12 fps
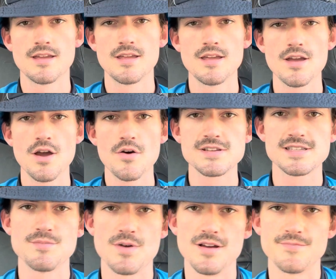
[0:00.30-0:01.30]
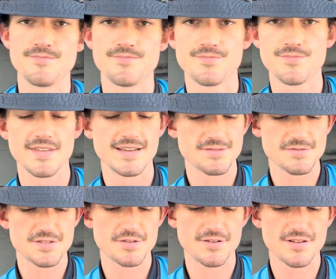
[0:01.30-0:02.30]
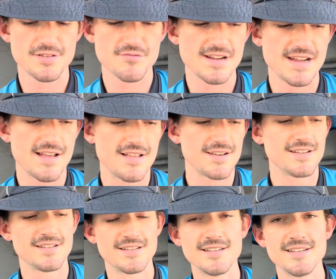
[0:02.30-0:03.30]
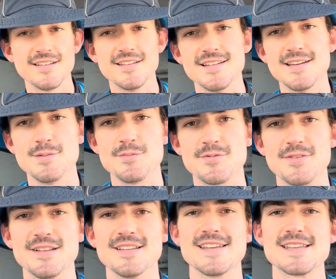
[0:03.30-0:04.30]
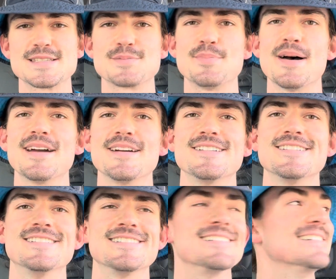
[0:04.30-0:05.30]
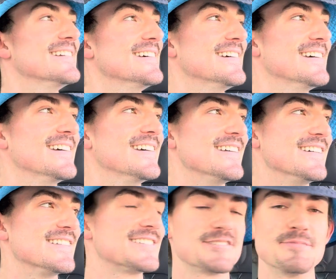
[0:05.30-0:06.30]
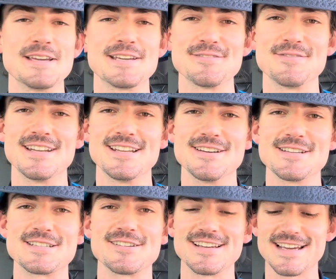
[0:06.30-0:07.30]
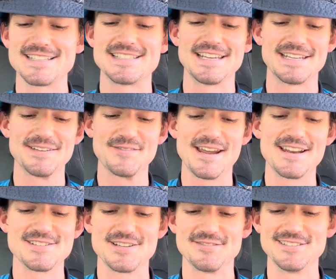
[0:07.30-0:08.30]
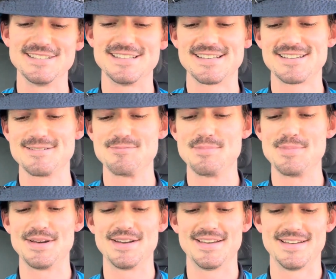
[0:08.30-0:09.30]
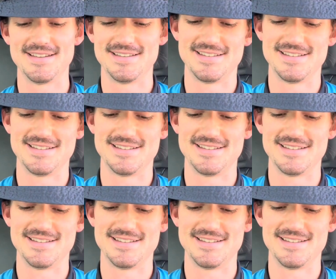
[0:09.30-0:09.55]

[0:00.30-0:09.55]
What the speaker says: Yo, it's Lamont. Thanks for tuning in to Reality. I'm feeling inspired to make a video, so I gotta take advantage of it. But